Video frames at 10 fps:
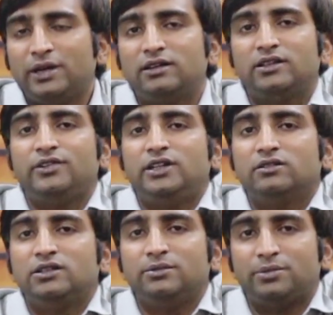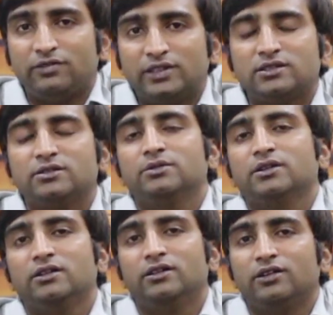made the video in the previous
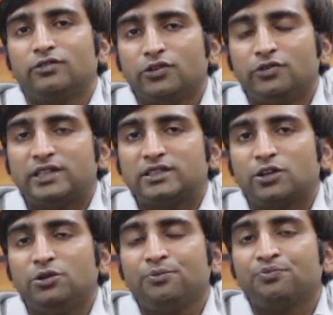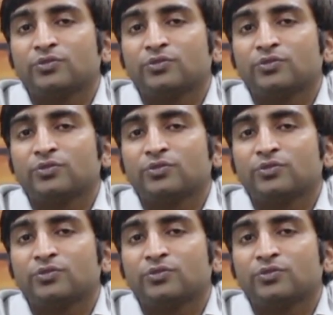uh, few weeks ago,